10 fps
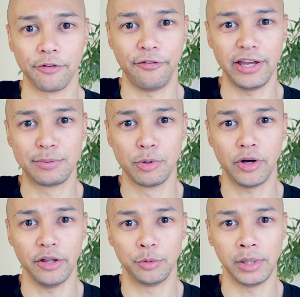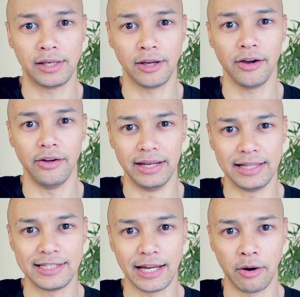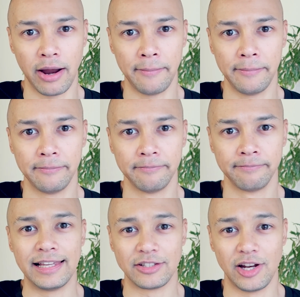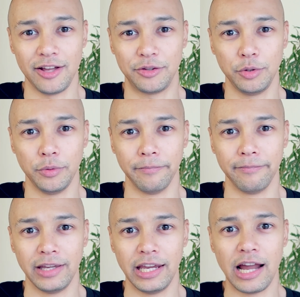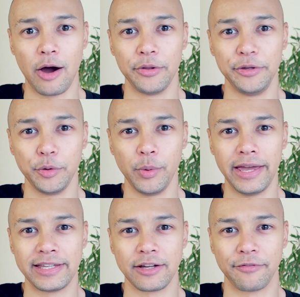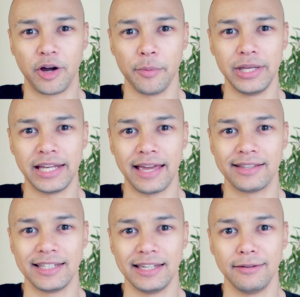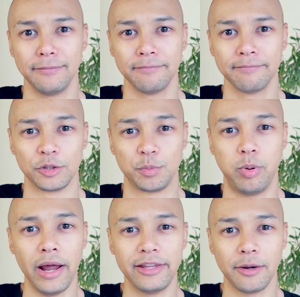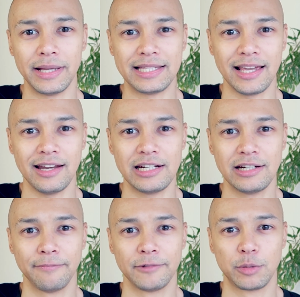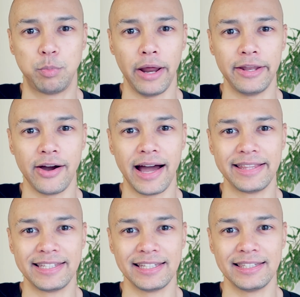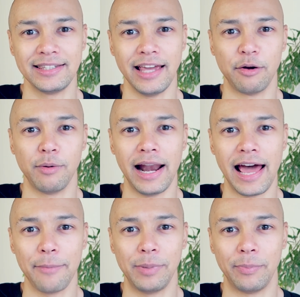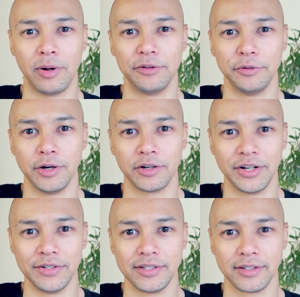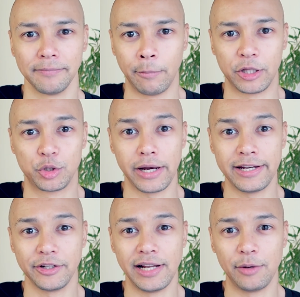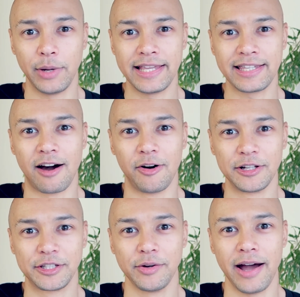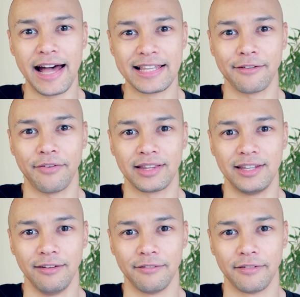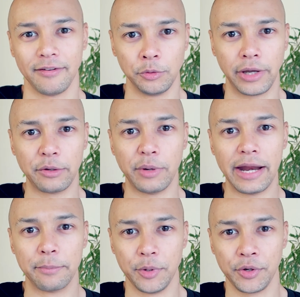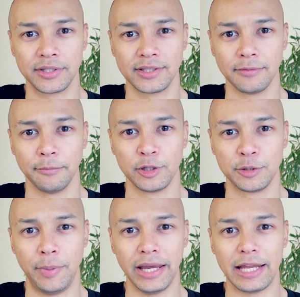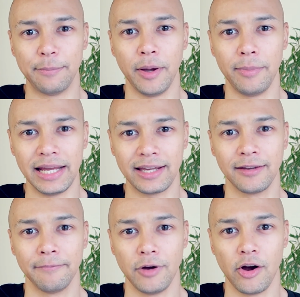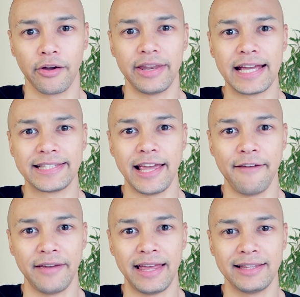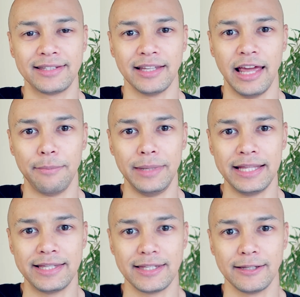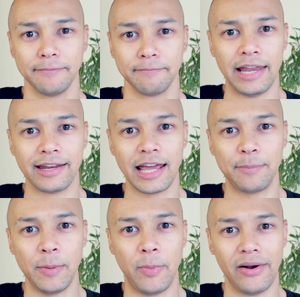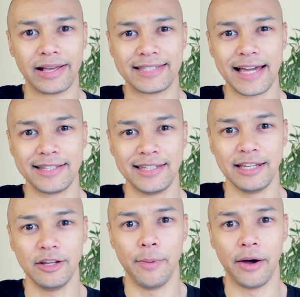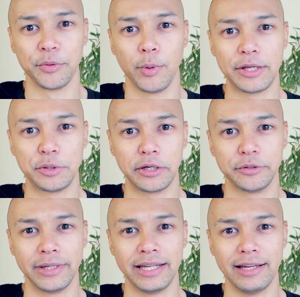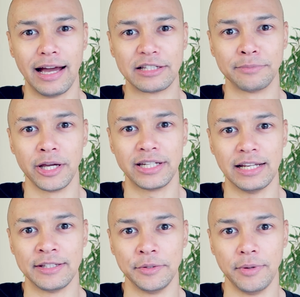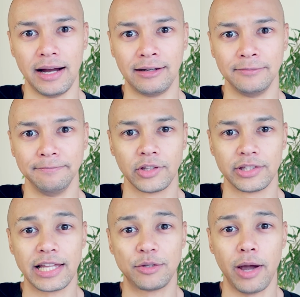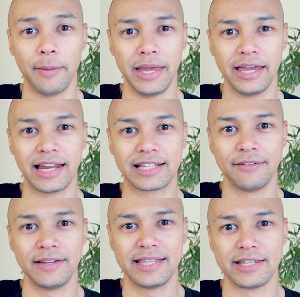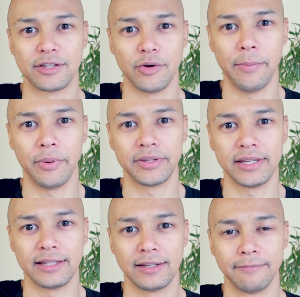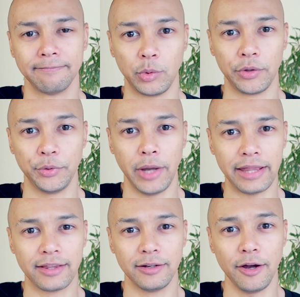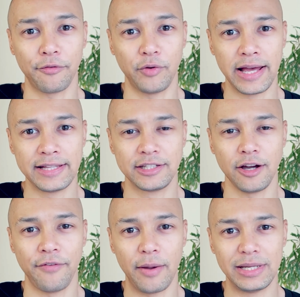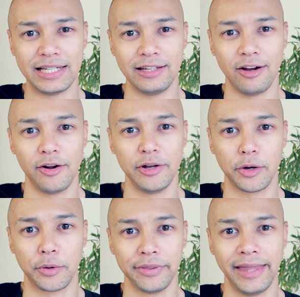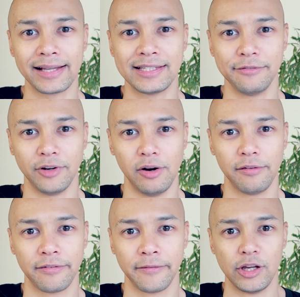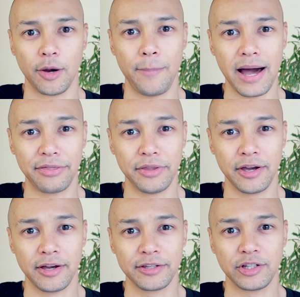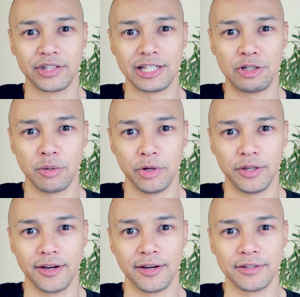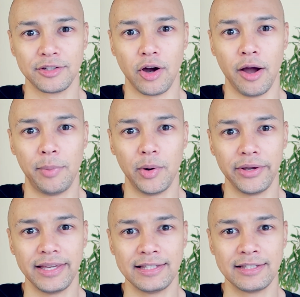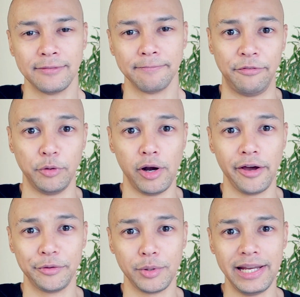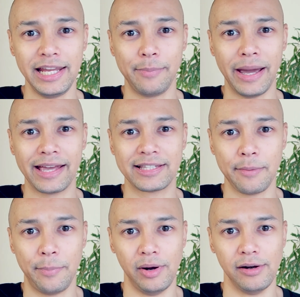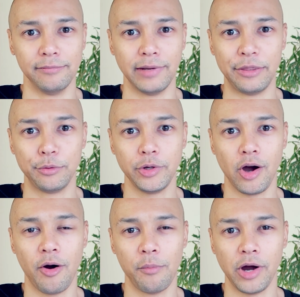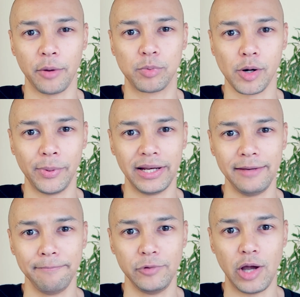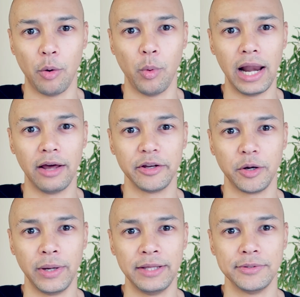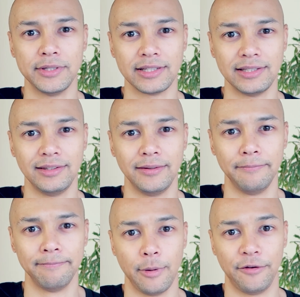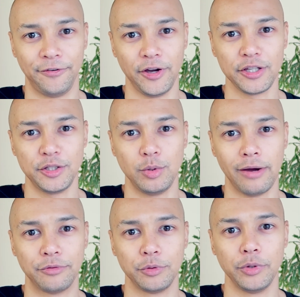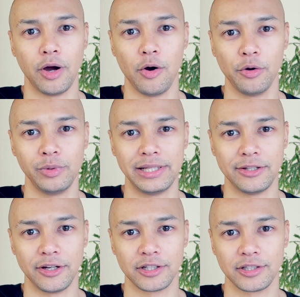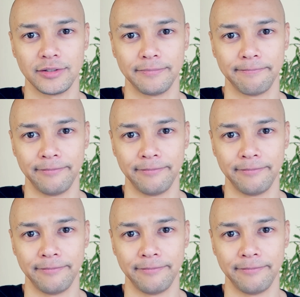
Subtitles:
on Facebook, on Twitter, on Instagram. There's a lot to do in our new ways of communicating to spread your message, spread your ideas, and rally people to your cause. But traditional ways are also as effective. You can write books, speak in public, organize events and meets, and get people excited about what you are doing as much as you are. So that's why being an activist is so important. You want to get your friends, your family, all your contacts involved, your partners, your distributors, your employees. If you learn to lead by example and do your homework properly, you are well on your way to succeed. But first, you have to do your own research.